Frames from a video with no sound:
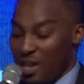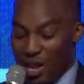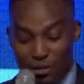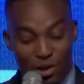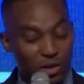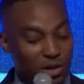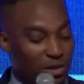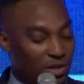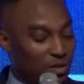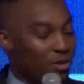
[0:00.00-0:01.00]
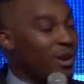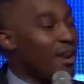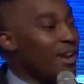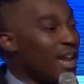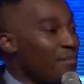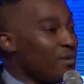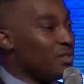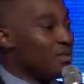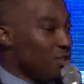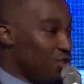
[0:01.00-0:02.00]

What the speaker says: And we all know the story, how it happens.